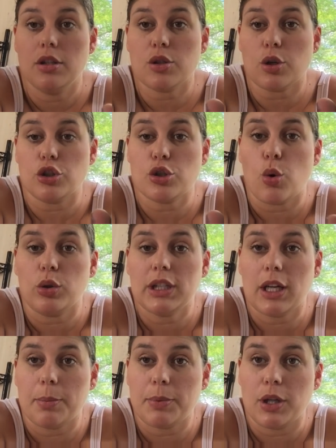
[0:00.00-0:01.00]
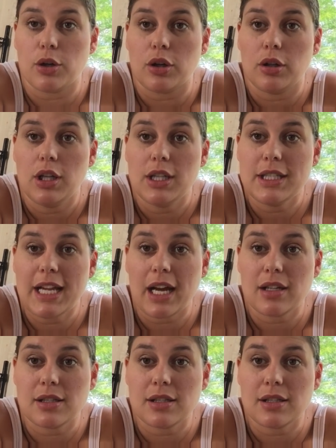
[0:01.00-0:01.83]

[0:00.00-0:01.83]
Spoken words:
So I'll just hold it up here. Tech